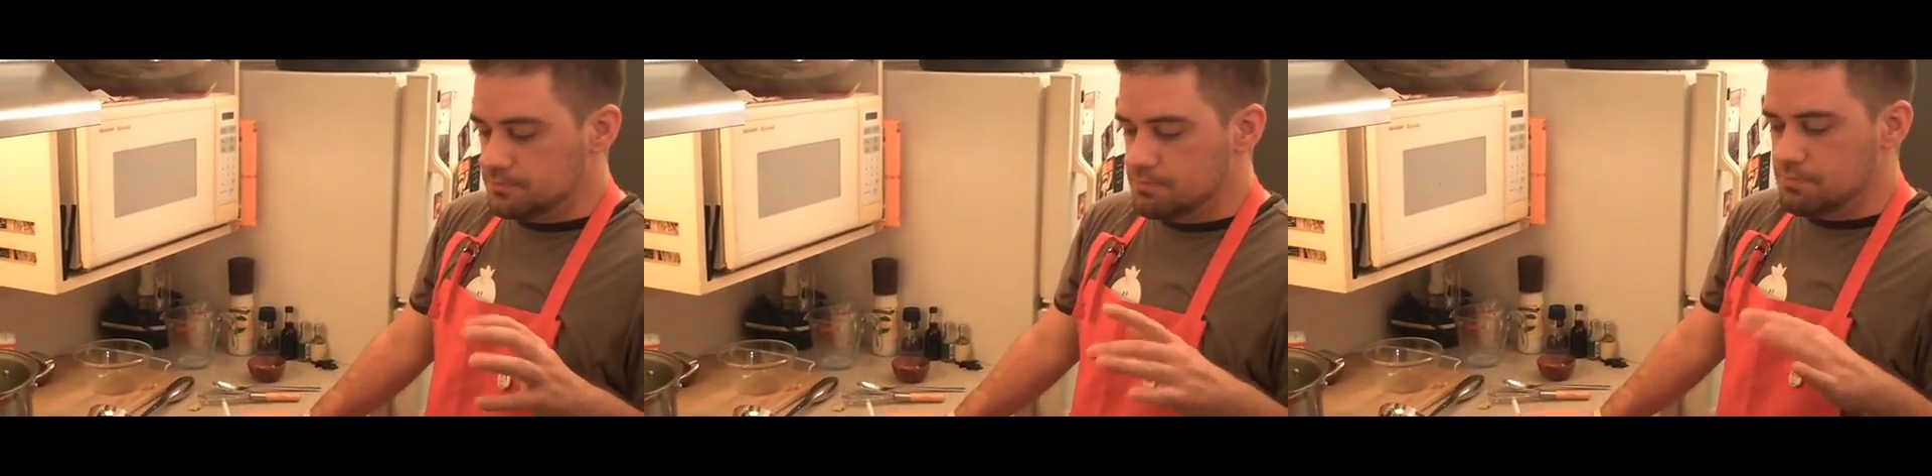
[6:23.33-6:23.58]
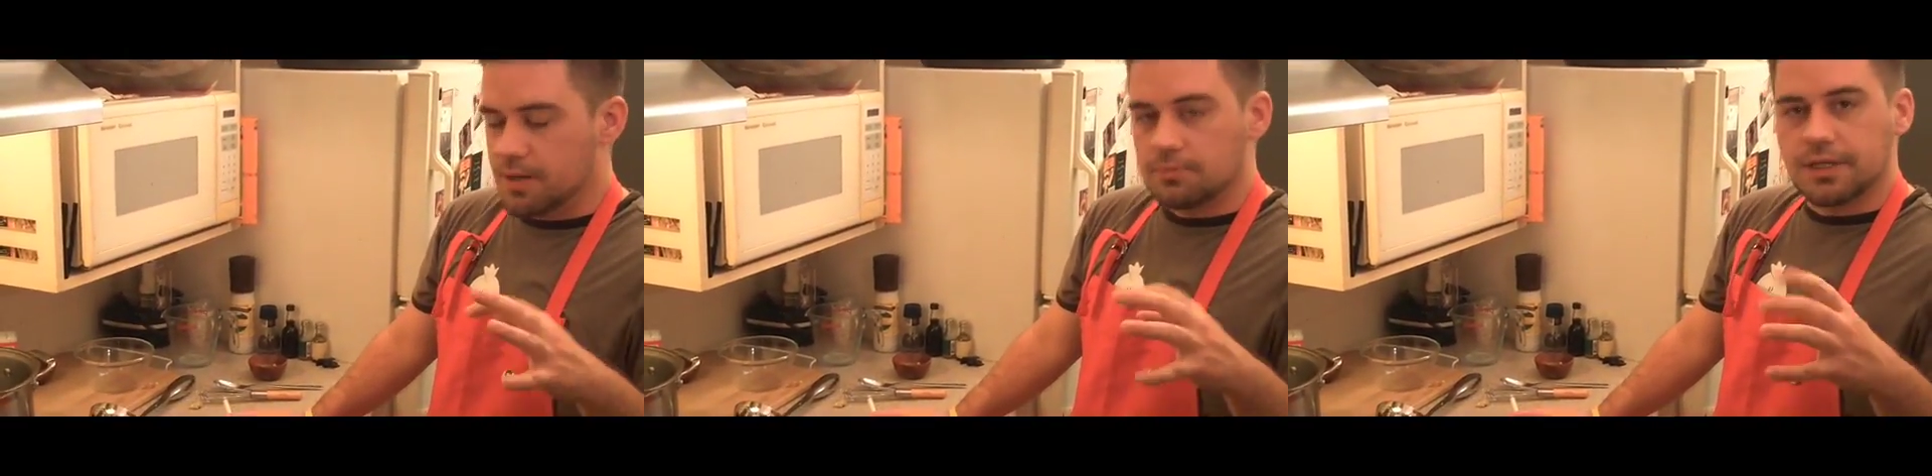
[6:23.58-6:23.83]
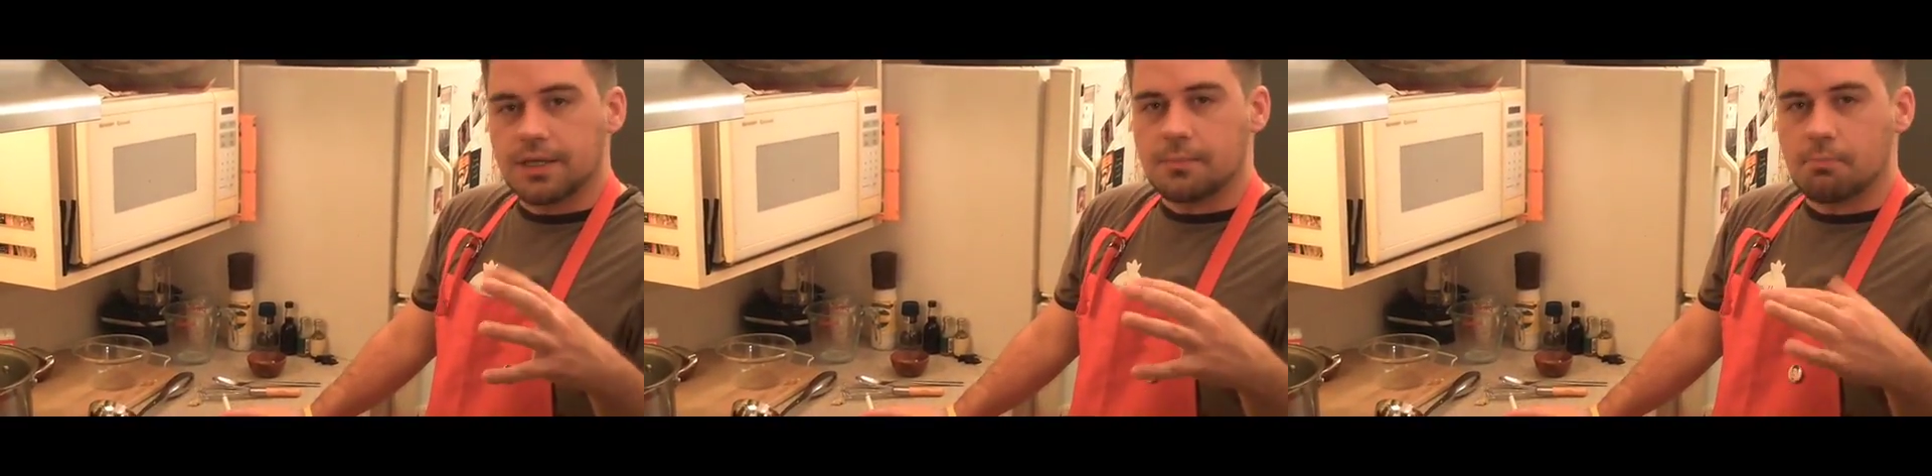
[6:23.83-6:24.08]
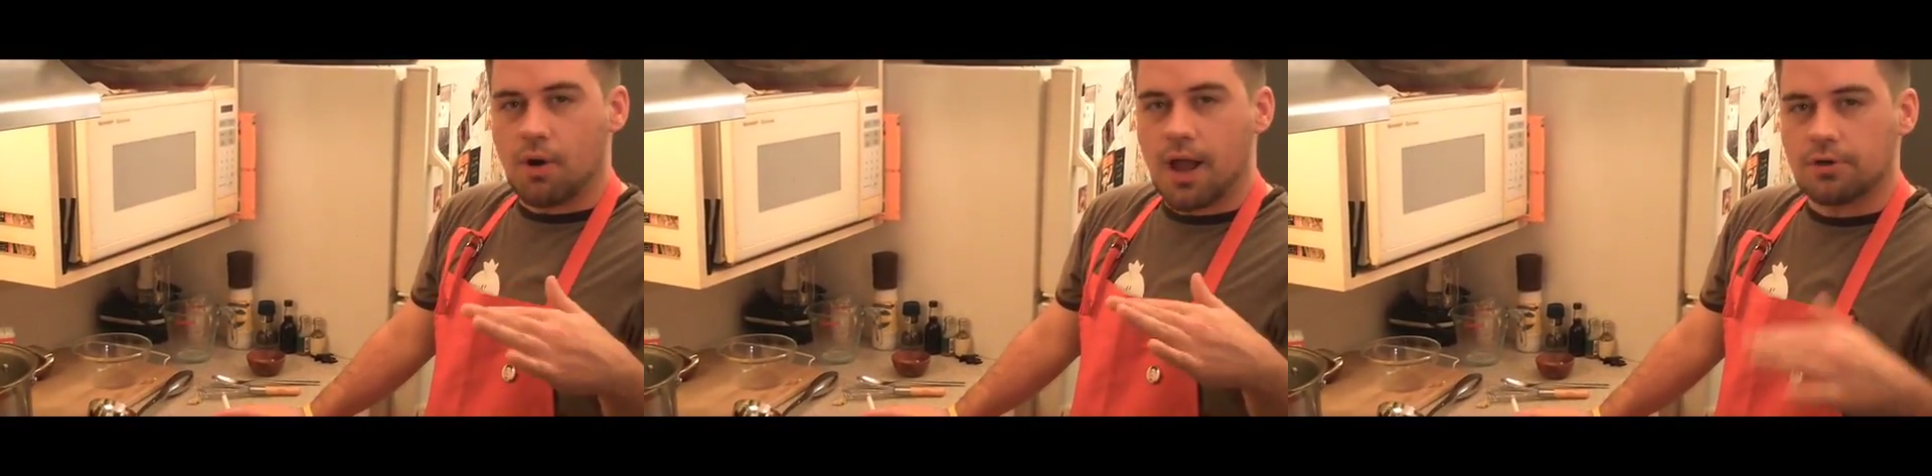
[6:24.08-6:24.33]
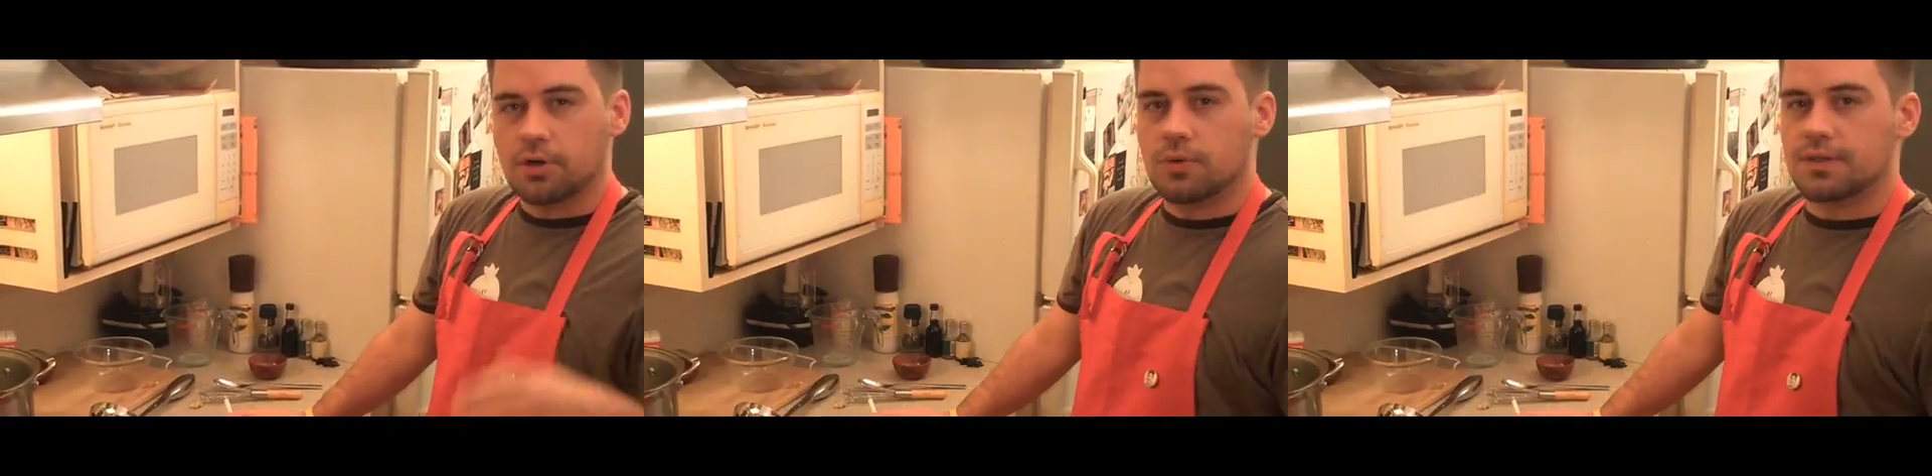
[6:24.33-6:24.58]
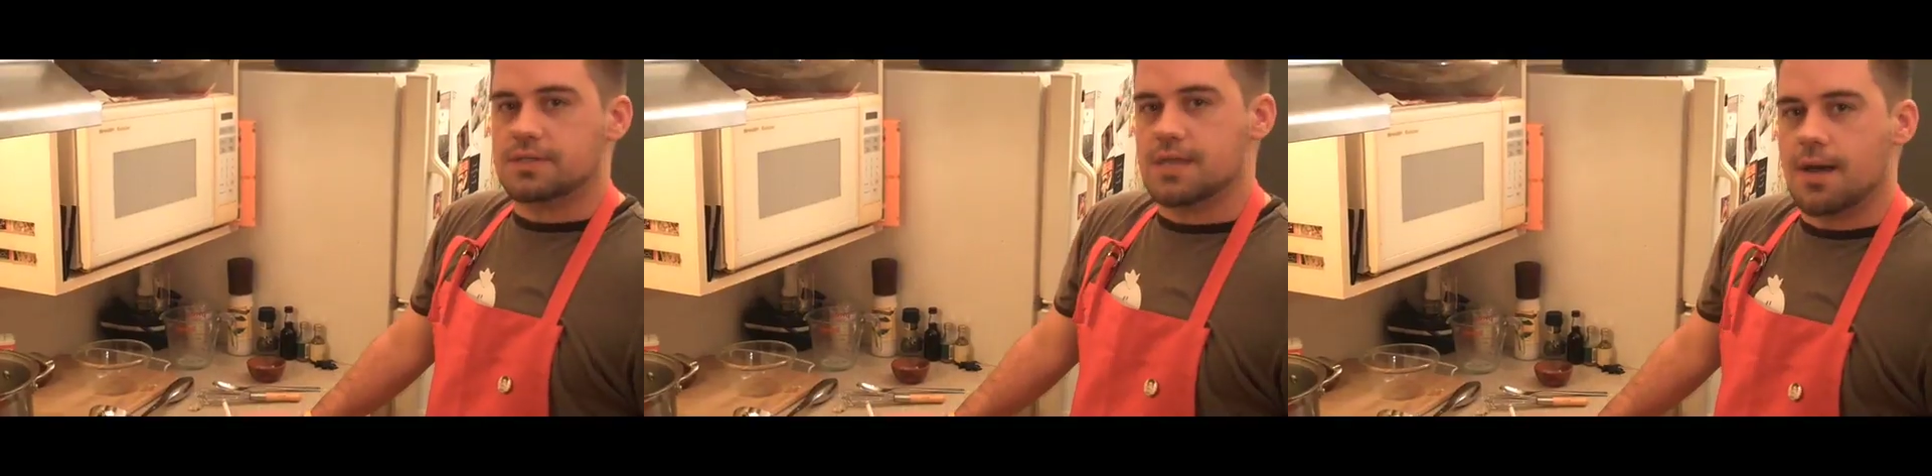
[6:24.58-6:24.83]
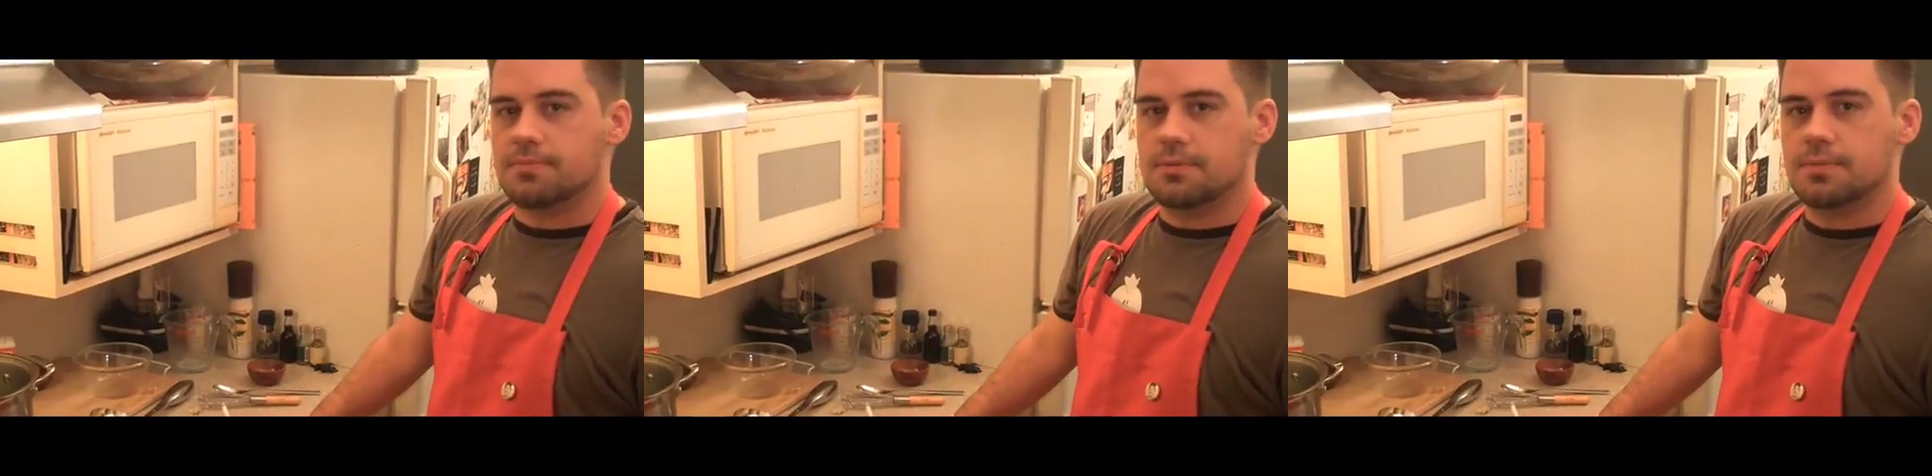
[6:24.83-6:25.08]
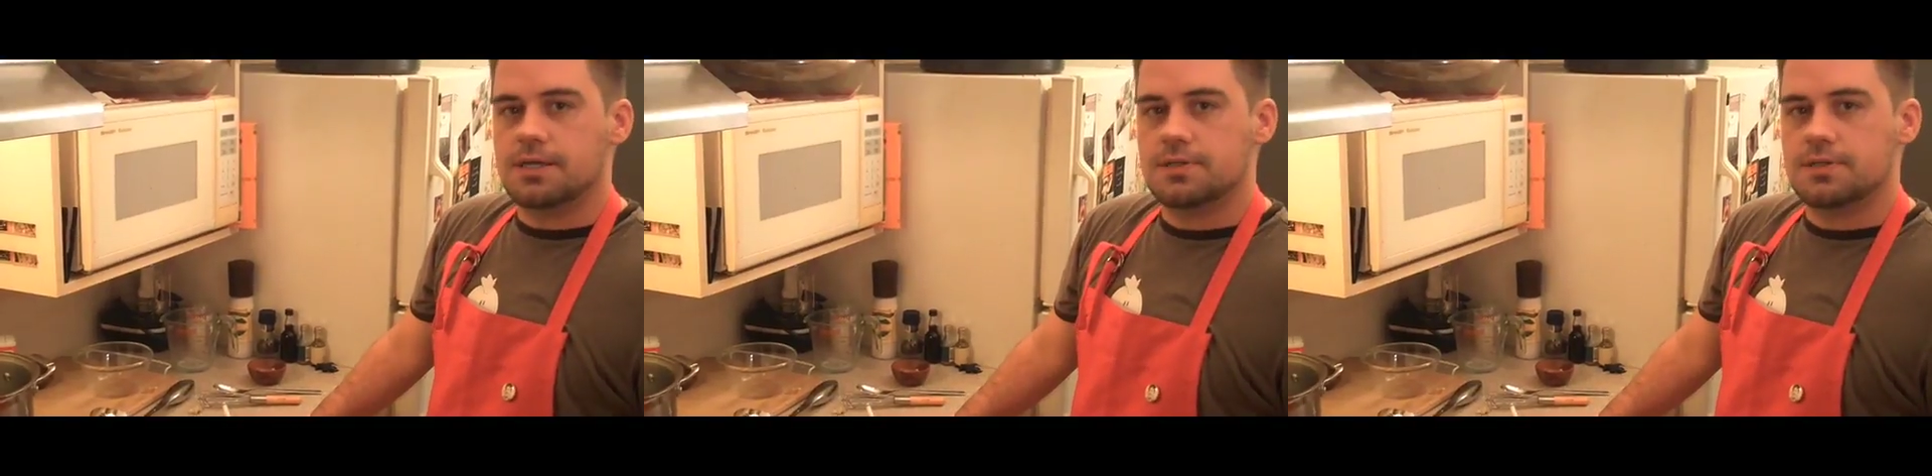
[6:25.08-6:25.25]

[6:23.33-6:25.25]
bubbly and brown you want the top to be.